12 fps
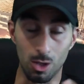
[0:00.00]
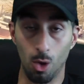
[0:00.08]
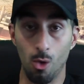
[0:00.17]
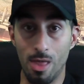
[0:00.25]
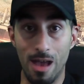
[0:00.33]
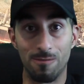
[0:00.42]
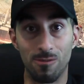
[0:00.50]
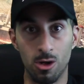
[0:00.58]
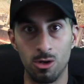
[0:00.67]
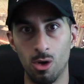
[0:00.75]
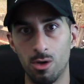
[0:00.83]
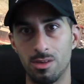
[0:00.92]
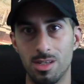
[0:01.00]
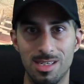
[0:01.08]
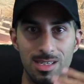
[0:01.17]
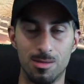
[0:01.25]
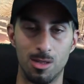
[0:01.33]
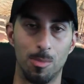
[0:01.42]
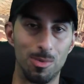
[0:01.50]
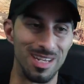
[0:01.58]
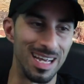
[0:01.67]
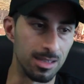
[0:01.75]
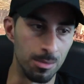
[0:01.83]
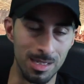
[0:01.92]
go that far north to, to
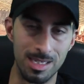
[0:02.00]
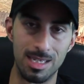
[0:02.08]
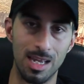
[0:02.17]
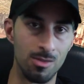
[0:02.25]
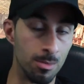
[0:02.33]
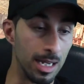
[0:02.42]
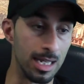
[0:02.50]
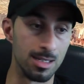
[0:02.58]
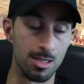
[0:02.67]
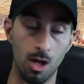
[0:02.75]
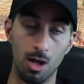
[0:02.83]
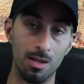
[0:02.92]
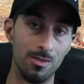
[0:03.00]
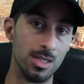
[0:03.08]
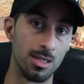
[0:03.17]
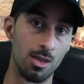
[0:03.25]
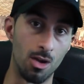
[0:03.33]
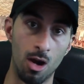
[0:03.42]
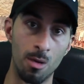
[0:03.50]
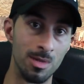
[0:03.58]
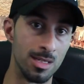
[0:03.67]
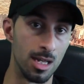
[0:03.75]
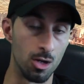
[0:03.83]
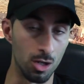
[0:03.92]
protect him and save him against all of these other
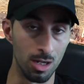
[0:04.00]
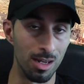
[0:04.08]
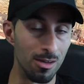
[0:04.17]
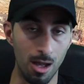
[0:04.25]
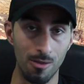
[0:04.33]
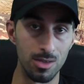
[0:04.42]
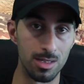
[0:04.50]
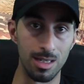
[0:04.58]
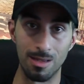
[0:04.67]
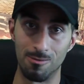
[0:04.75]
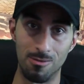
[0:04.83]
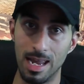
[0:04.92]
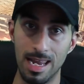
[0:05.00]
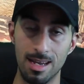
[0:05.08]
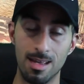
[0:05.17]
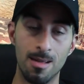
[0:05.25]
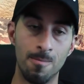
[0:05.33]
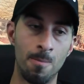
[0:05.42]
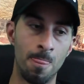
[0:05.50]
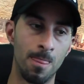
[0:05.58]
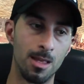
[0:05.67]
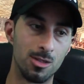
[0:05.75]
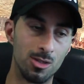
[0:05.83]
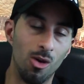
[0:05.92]
armies that are going to obviously invade.
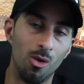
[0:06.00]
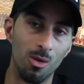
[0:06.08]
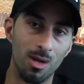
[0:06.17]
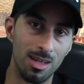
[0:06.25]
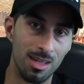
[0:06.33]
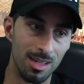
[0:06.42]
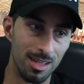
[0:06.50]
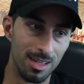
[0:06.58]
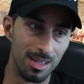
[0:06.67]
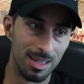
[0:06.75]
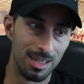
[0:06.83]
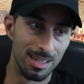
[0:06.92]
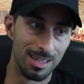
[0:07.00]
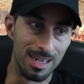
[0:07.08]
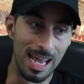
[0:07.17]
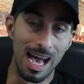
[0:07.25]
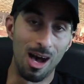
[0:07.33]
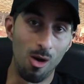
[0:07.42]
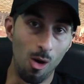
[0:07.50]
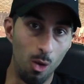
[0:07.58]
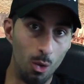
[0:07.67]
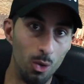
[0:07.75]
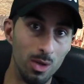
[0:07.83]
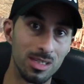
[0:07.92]
So now
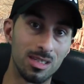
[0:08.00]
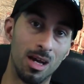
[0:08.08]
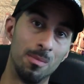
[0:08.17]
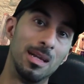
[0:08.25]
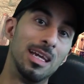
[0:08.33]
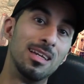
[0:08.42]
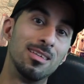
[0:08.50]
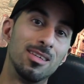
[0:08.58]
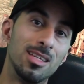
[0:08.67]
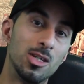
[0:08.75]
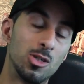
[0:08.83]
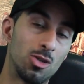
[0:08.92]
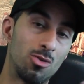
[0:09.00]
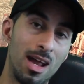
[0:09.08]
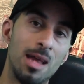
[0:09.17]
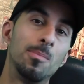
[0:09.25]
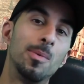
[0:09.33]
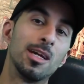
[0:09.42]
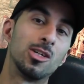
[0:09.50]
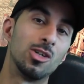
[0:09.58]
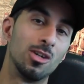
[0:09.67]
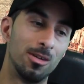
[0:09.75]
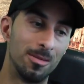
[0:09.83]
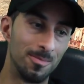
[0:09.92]
who is coming into this grand
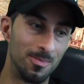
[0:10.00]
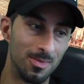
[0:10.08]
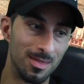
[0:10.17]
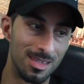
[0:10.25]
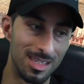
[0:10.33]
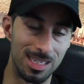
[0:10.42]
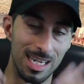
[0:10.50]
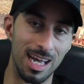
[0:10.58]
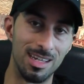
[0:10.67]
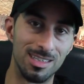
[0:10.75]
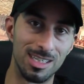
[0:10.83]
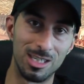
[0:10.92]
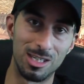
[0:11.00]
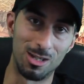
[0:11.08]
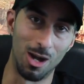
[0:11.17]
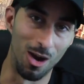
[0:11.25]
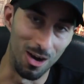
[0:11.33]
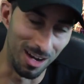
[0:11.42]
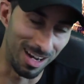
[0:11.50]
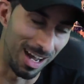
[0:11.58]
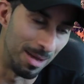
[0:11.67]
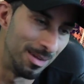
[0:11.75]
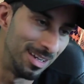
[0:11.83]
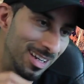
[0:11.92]
picture? Sansa Stark.
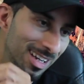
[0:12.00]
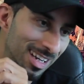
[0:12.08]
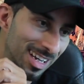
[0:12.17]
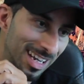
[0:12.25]
I mean,